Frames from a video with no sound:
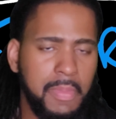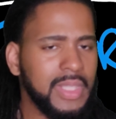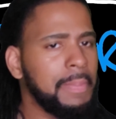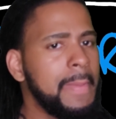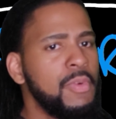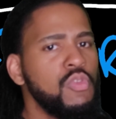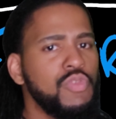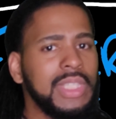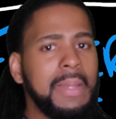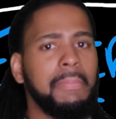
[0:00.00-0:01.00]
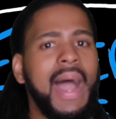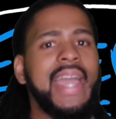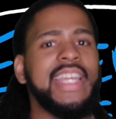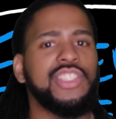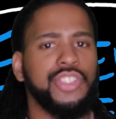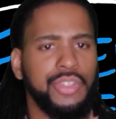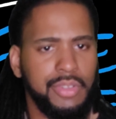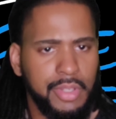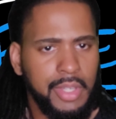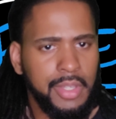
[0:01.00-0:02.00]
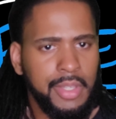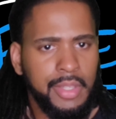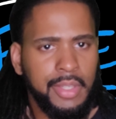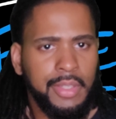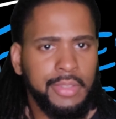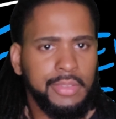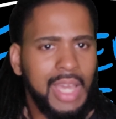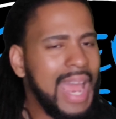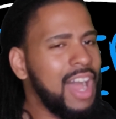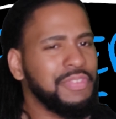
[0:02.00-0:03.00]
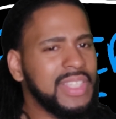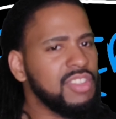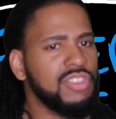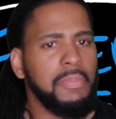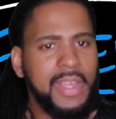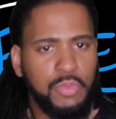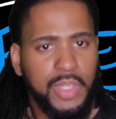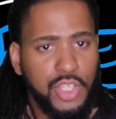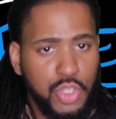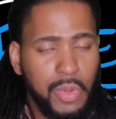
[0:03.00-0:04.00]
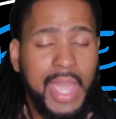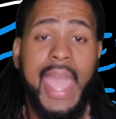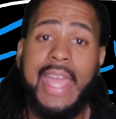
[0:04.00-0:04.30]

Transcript: But the people really buy into her. I don't think this is the best way to do it.